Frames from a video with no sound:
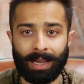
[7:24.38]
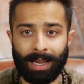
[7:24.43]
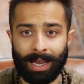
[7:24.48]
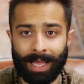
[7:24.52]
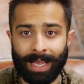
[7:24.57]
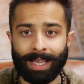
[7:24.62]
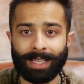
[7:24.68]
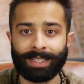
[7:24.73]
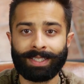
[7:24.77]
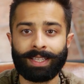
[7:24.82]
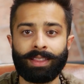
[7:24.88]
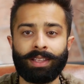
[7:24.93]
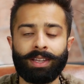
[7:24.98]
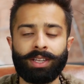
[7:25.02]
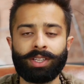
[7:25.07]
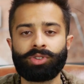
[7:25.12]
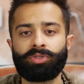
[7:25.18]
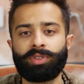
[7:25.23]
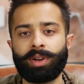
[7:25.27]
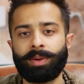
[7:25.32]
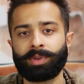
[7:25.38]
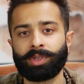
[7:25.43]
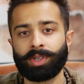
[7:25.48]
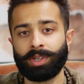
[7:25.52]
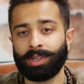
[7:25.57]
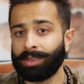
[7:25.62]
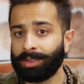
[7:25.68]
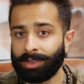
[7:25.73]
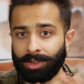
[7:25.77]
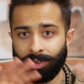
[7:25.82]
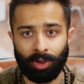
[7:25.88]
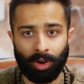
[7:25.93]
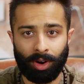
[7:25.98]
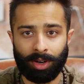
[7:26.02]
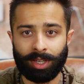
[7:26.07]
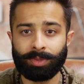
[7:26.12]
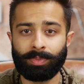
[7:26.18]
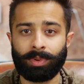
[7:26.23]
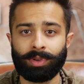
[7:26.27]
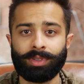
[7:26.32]
link is in the description,
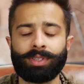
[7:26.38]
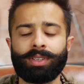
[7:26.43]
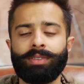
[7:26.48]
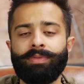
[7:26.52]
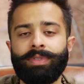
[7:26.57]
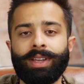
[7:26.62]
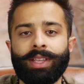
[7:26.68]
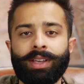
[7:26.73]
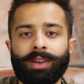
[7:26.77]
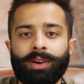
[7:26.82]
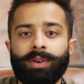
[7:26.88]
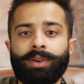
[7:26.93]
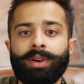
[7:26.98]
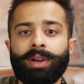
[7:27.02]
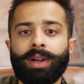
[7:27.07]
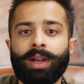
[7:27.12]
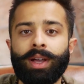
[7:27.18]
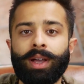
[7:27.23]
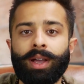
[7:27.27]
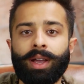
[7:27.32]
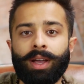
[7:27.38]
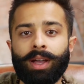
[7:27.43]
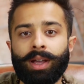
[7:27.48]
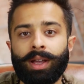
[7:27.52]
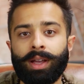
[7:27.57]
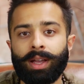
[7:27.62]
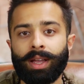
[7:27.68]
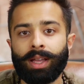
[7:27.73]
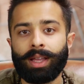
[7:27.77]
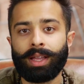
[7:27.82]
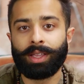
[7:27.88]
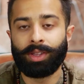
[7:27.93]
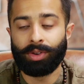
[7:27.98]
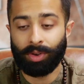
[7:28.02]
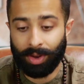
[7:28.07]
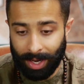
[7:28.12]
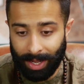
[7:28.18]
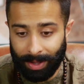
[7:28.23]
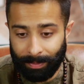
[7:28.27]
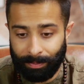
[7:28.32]
not a sponsored video,
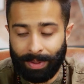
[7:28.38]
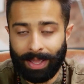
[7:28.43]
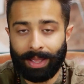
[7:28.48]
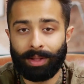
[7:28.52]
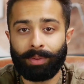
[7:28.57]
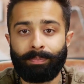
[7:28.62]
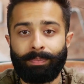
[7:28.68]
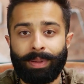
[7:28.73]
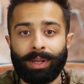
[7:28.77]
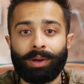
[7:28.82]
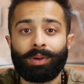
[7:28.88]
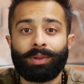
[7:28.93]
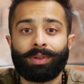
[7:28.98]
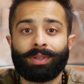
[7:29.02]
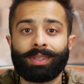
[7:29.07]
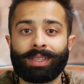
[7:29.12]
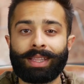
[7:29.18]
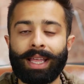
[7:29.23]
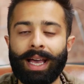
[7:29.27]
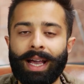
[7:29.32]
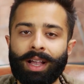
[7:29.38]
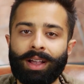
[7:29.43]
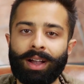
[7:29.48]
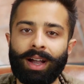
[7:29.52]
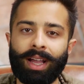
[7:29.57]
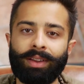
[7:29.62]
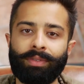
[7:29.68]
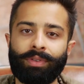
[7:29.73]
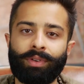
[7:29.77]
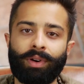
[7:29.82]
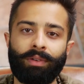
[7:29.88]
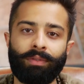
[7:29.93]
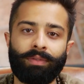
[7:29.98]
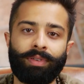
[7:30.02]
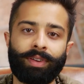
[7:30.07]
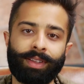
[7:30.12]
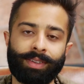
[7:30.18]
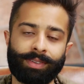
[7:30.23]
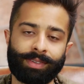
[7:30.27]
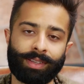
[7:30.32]
you're gonna build that kind of
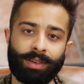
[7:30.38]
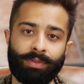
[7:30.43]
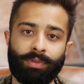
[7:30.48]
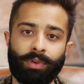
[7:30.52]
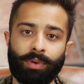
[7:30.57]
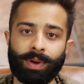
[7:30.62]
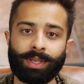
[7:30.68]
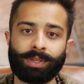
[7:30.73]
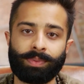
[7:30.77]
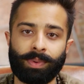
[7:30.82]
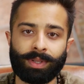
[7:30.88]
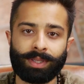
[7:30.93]
confidence that you've always